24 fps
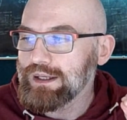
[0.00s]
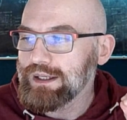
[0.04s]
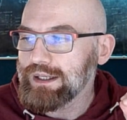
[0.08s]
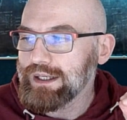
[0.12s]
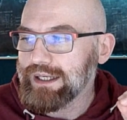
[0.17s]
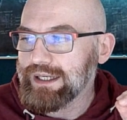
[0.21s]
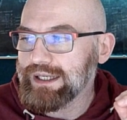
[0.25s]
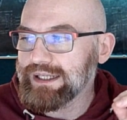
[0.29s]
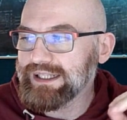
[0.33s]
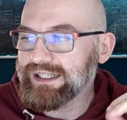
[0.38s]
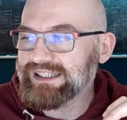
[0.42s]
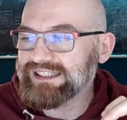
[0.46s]

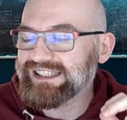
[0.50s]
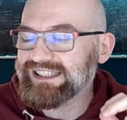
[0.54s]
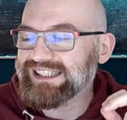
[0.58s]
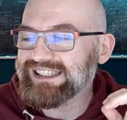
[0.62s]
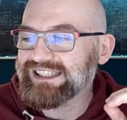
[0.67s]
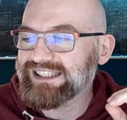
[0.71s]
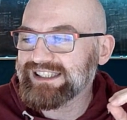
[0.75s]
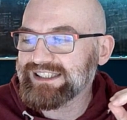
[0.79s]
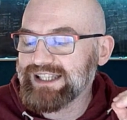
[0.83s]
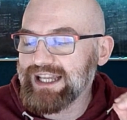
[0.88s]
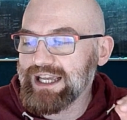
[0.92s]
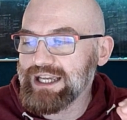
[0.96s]
It is
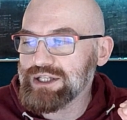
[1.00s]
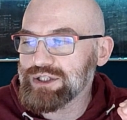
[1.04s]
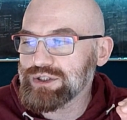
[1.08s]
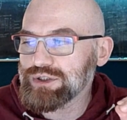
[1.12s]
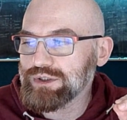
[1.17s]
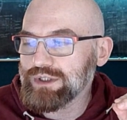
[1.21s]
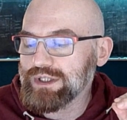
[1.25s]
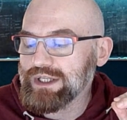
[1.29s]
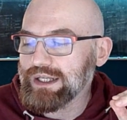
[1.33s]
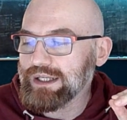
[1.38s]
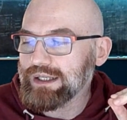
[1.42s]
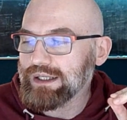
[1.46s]

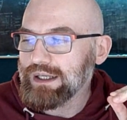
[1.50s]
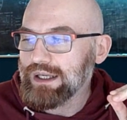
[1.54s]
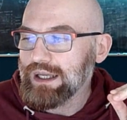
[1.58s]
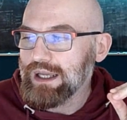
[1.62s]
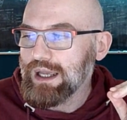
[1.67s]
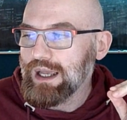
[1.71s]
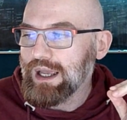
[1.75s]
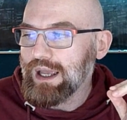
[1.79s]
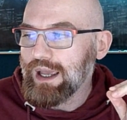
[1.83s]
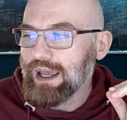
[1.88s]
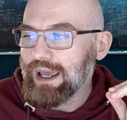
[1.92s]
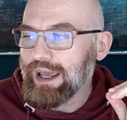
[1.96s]
stationing.
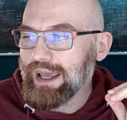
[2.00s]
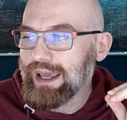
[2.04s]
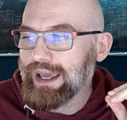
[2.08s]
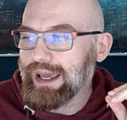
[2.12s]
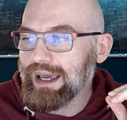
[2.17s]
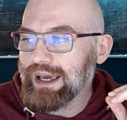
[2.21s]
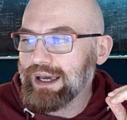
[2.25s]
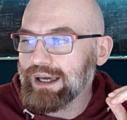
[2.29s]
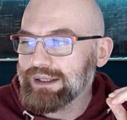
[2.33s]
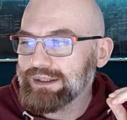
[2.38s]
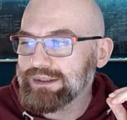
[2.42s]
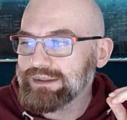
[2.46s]

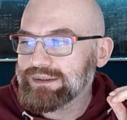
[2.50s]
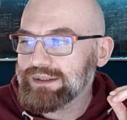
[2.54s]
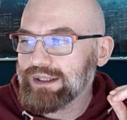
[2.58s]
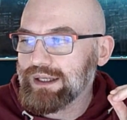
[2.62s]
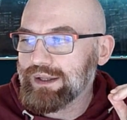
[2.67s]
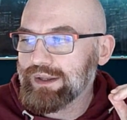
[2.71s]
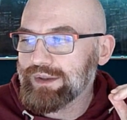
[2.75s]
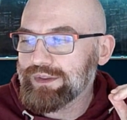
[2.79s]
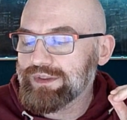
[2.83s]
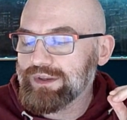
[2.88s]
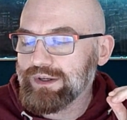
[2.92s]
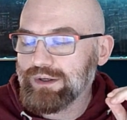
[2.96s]
And
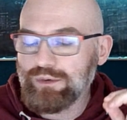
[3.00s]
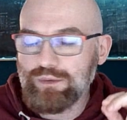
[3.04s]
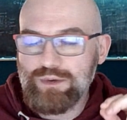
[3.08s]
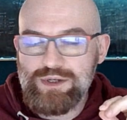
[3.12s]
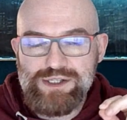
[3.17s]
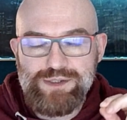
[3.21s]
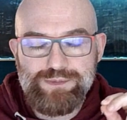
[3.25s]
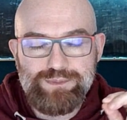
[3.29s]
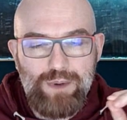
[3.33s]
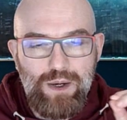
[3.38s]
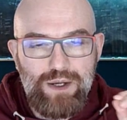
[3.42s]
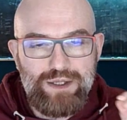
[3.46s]
the
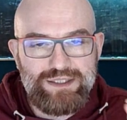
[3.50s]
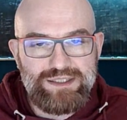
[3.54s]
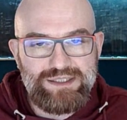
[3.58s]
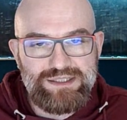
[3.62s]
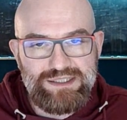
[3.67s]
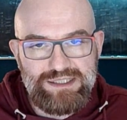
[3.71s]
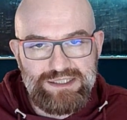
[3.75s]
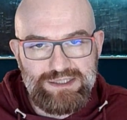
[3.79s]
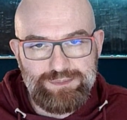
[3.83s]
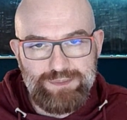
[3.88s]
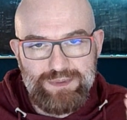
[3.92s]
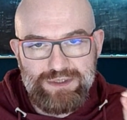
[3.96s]

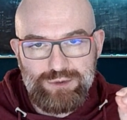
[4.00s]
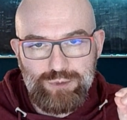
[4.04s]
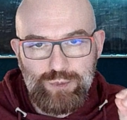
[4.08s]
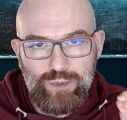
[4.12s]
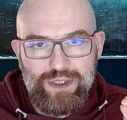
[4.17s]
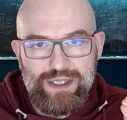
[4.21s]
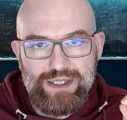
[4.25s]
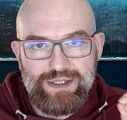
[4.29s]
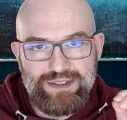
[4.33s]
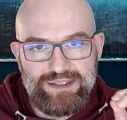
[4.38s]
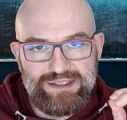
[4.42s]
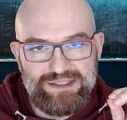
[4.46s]
correspondences
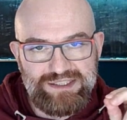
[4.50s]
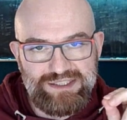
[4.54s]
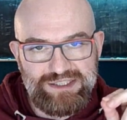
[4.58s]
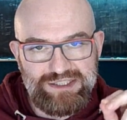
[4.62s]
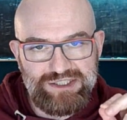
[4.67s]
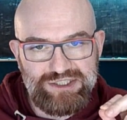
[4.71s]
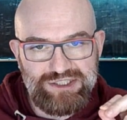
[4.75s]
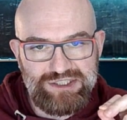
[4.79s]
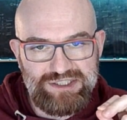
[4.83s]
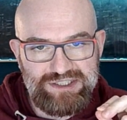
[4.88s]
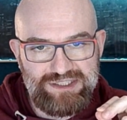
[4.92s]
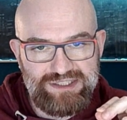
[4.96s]
between the
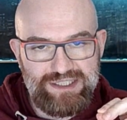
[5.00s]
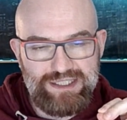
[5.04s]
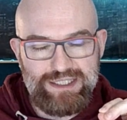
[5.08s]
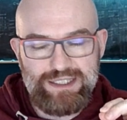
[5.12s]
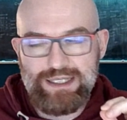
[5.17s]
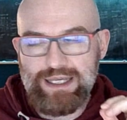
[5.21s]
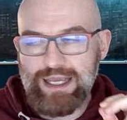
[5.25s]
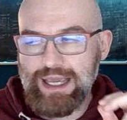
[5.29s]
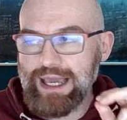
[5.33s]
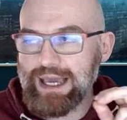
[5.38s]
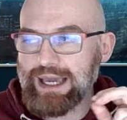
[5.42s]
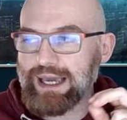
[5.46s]

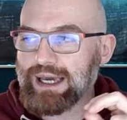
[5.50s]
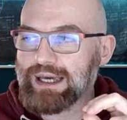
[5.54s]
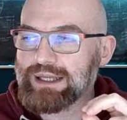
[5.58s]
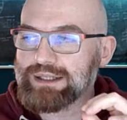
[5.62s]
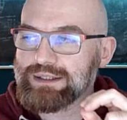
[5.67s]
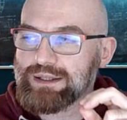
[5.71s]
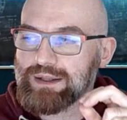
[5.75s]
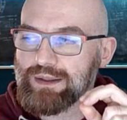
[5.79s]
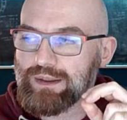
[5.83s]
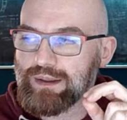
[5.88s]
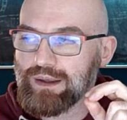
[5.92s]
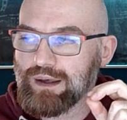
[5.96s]
sygygy
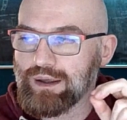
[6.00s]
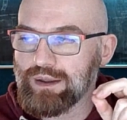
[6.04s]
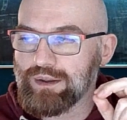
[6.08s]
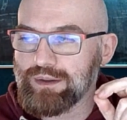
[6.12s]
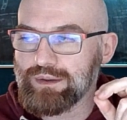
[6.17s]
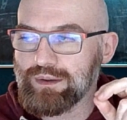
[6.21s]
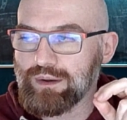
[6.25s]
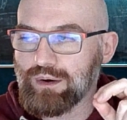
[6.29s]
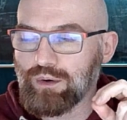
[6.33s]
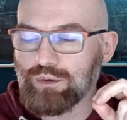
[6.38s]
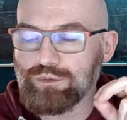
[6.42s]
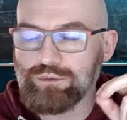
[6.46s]
and
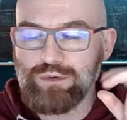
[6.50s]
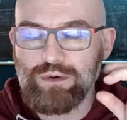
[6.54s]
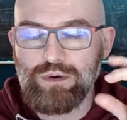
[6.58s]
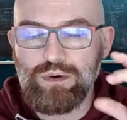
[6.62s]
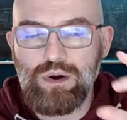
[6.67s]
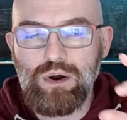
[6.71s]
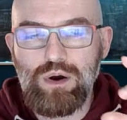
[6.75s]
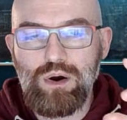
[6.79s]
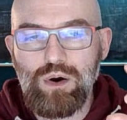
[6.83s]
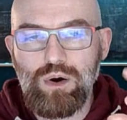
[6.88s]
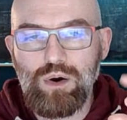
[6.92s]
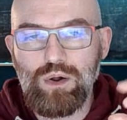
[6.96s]

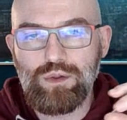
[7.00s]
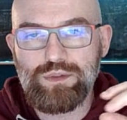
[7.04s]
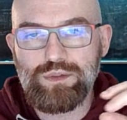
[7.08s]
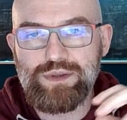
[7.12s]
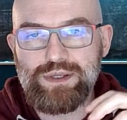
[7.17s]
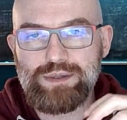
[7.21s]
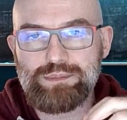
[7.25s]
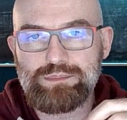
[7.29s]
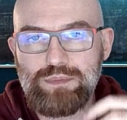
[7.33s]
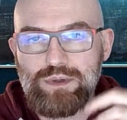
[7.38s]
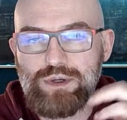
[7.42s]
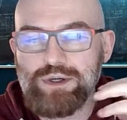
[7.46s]
overall
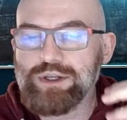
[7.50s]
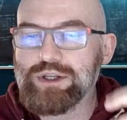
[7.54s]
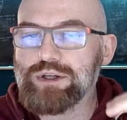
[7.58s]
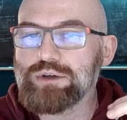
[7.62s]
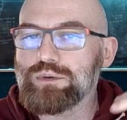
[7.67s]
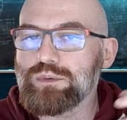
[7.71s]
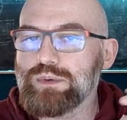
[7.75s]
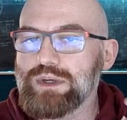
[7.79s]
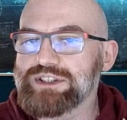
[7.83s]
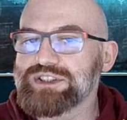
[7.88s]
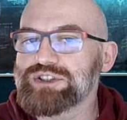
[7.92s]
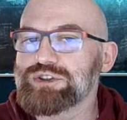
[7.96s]
the Mercury
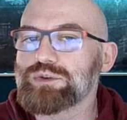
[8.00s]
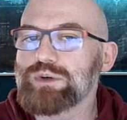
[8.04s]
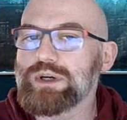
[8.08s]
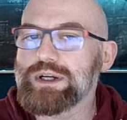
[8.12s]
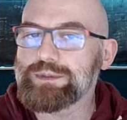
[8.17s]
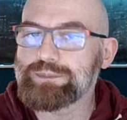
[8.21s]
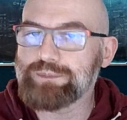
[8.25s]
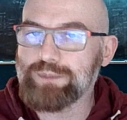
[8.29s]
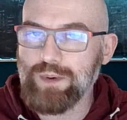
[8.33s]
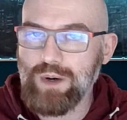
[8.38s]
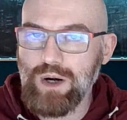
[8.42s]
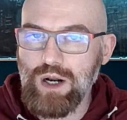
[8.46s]

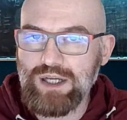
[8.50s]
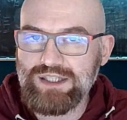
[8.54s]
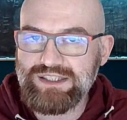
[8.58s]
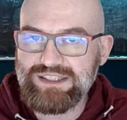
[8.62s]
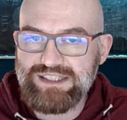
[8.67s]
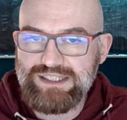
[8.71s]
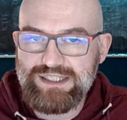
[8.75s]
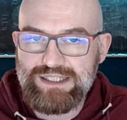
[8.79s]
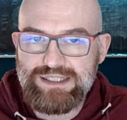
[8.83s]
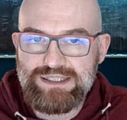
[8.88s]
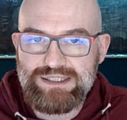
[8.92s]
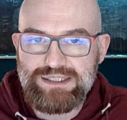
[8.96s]
retrograde
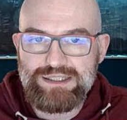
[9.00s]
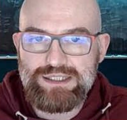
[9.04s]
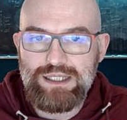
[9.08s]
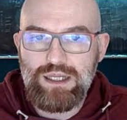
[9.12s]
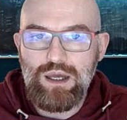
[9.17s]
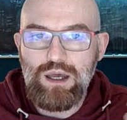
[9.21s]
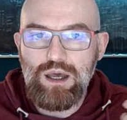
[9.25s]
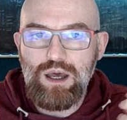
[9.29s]
process